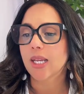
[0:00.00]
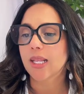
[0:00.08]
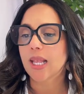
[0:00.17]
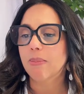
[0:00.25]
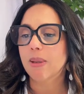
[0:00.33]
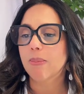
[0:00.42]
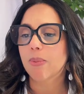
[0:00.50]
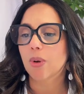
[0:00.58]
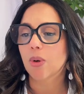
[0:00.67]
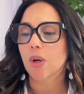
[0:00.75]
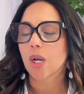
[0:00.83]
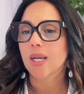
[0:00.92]
think a lot of
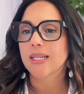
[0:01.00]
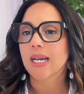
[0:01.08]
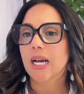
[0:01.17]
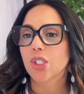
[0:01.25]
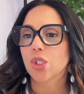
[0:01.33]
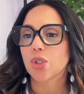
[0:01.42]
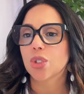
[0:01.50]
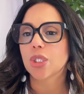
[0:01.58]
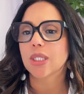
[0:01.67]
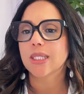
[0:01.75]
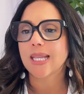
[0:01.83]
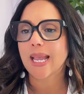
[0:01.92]
people
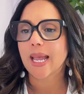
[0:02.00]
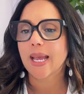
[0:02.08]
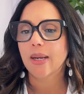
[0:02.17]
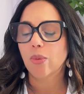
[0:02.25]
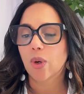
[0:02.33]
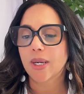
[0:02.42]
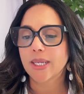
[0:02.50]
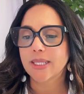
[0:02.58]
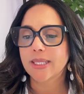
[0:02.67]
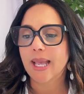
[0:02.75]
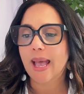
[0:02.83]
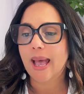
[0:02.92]
understand what
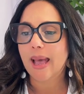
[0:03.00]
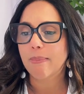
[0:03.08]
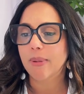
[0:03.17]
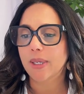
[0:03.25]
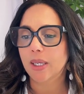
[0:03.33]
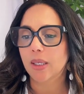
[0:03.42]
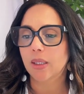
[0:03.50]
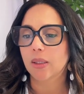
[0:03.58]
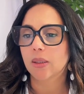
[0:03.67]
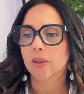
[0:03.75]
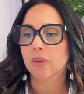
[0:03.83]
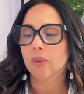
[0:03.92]
is happening,
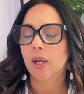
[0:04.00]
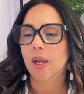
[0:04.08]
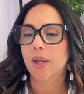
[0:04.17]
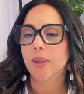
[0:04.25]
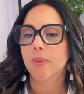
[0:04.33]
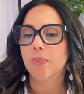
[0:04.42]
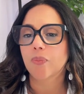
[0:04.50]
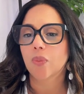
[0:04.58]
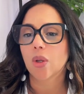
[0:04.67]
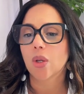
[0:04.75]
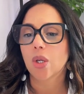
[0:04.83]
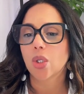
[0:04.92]
okay?
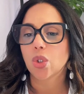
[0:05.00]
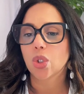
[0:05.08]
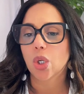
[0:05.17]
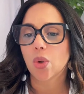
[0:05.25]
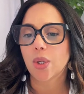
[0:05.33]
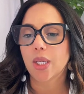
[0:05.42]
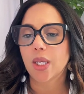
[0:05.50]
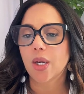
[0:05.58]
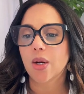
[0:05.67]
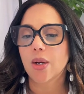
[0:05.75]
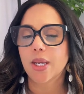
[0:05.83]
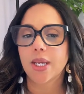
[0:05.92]
So
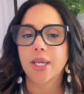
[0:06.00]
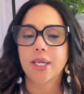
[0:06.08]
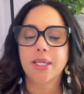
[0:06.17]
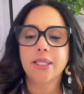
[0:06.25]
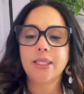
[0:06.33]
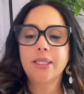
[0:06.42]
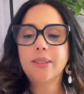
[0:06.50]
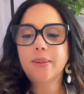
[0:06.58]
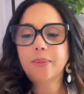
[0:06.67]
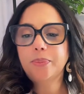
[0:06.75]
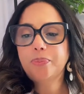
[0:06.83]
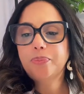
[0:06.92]
here is,